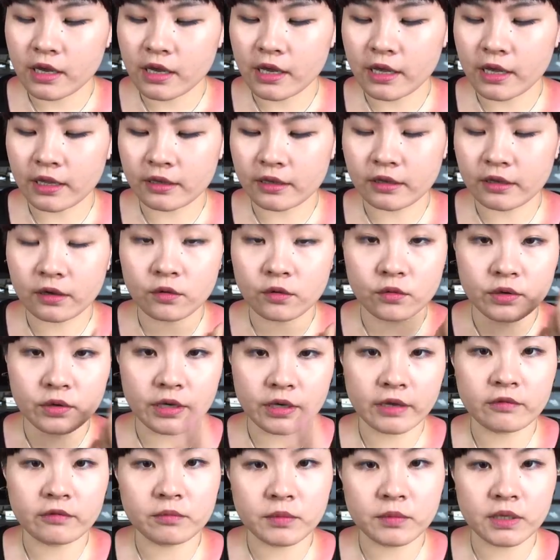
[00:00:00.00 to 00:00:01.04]
and it will
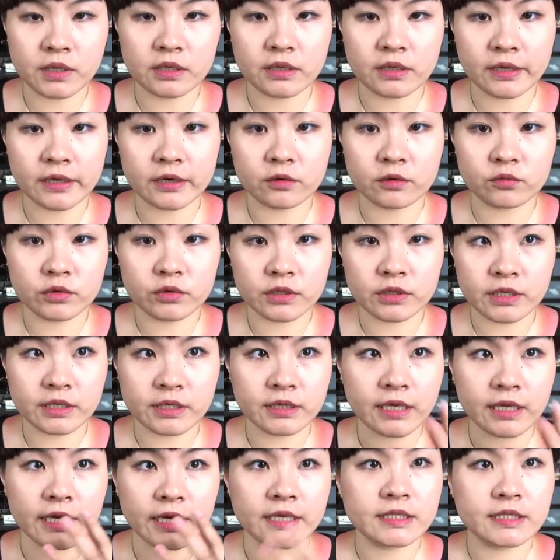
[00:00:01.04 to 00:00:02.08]
give me like a really
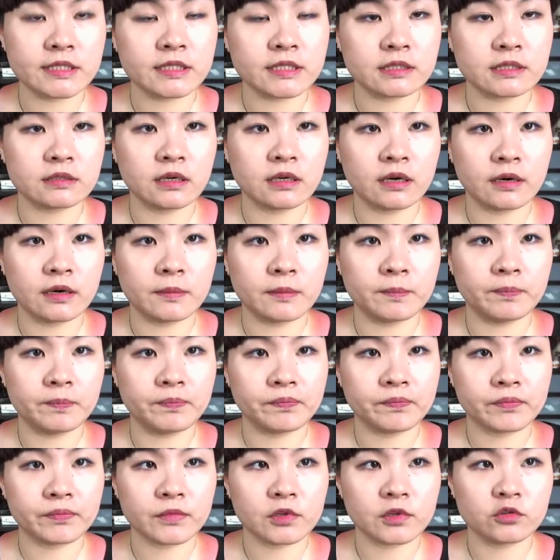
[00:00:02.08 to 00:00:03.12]
nice um,
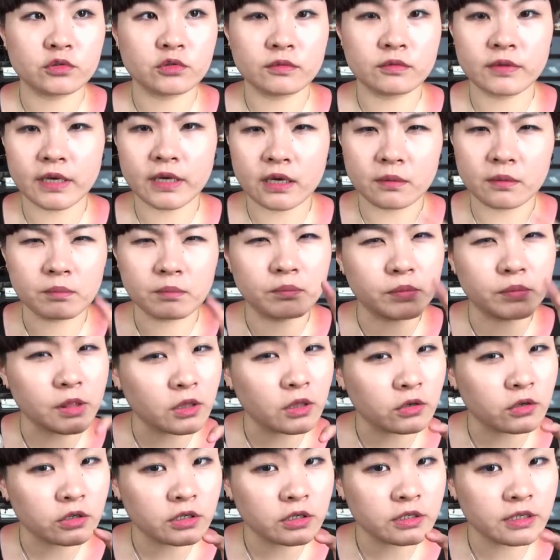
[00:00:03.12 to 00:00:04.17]
sort of like a
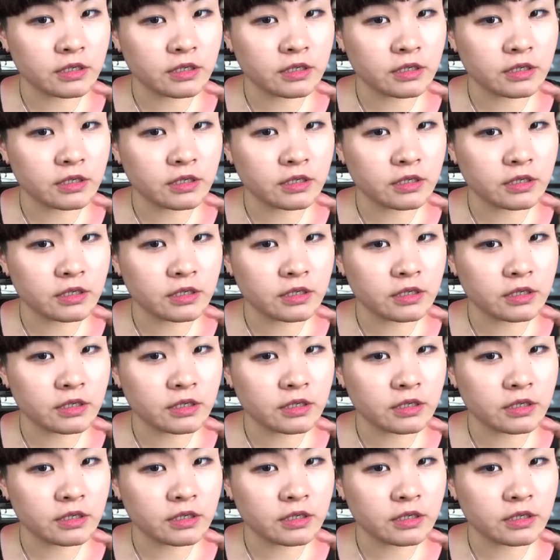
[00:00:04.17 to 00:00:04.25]
blurred